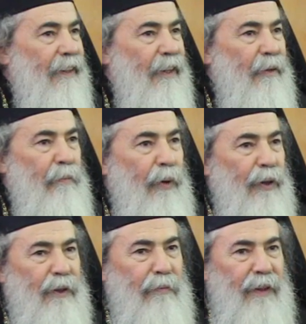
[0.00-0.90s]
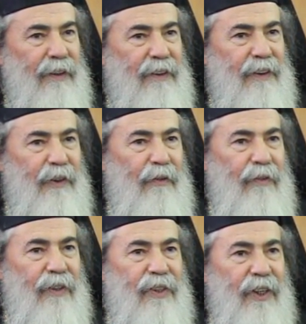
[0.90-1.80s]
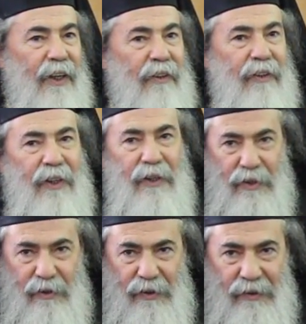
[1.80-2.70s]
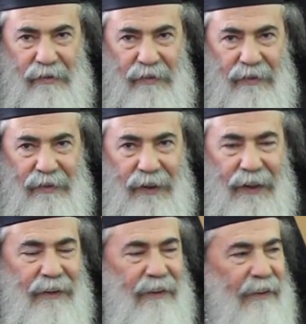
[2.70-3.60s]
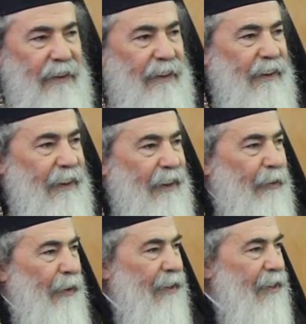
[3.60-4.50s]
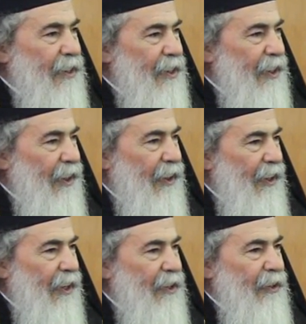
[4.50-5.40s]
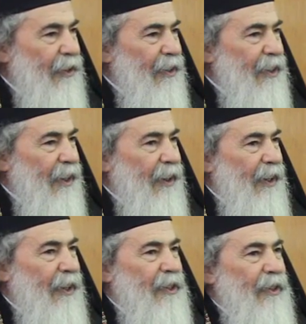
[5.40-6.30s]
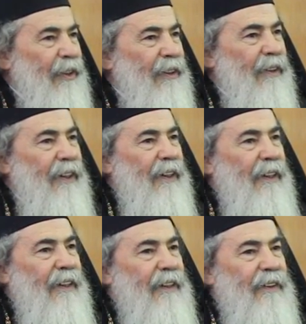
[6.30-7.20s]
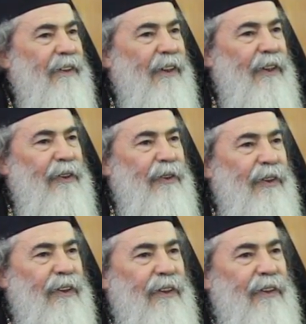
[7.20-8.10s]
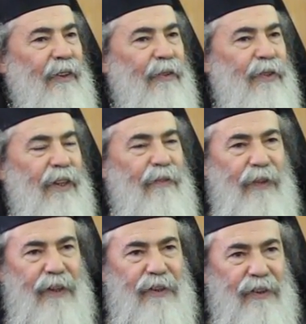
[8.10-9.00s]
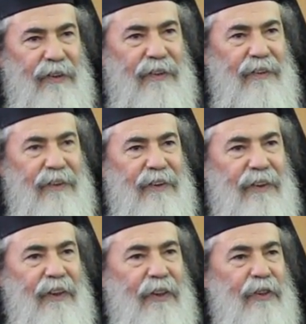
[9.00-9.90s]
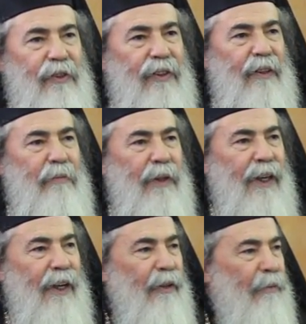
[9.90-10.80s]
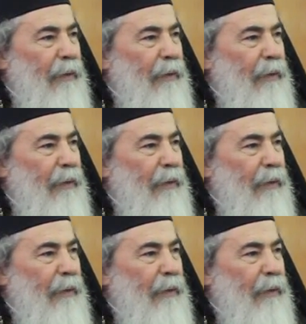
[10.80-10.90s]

the embodiment of the sacred history, right? And what is the sacred history? The sacred history is the history of salvation, is the history that began on